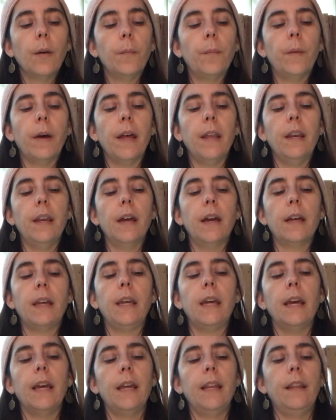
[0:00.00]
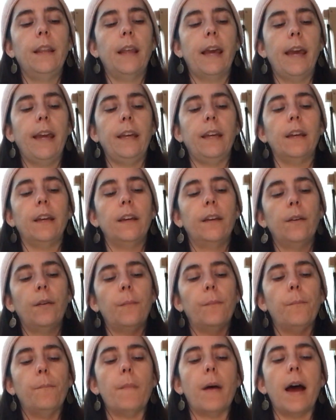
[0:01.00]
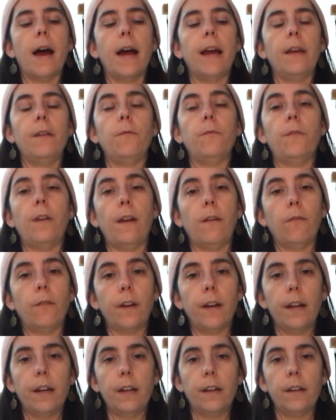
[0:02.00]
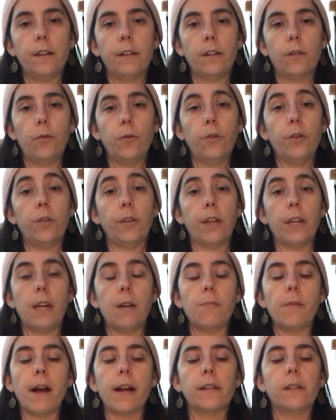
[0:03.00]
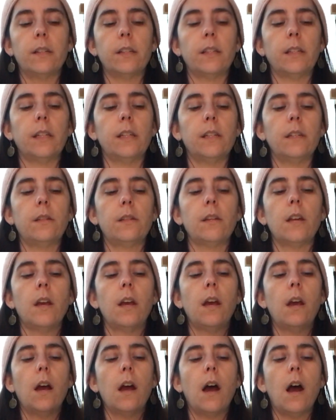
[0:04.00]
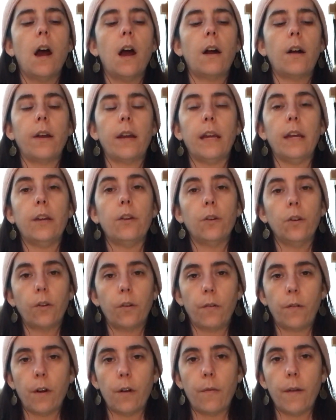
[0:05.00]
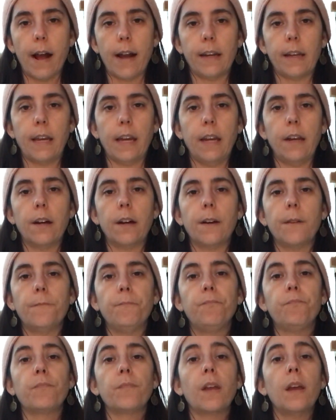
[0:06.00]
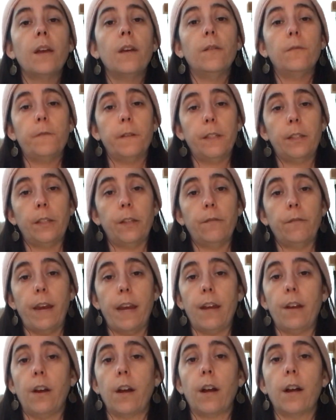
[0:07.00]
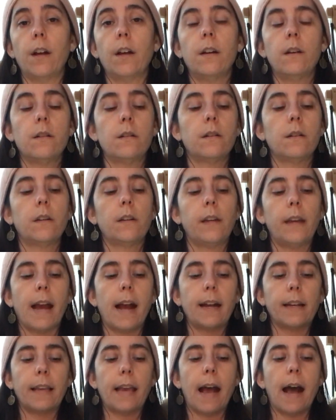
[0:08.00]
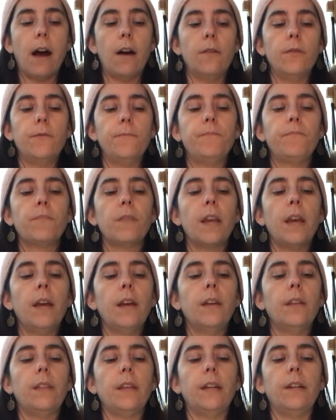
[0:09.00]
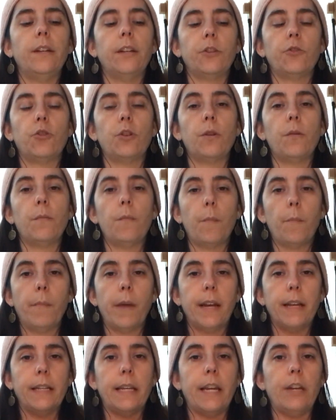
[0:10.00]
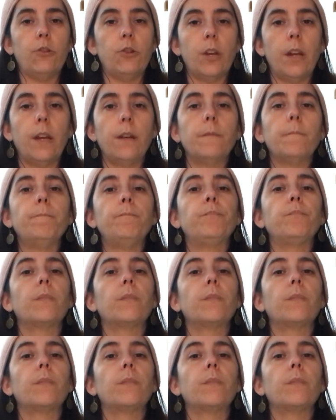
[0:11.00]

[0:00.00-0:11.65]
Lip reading: But again, my favorite Kundalini practices are ego eradicator, fists of anger, cat cow, the addiction meditation,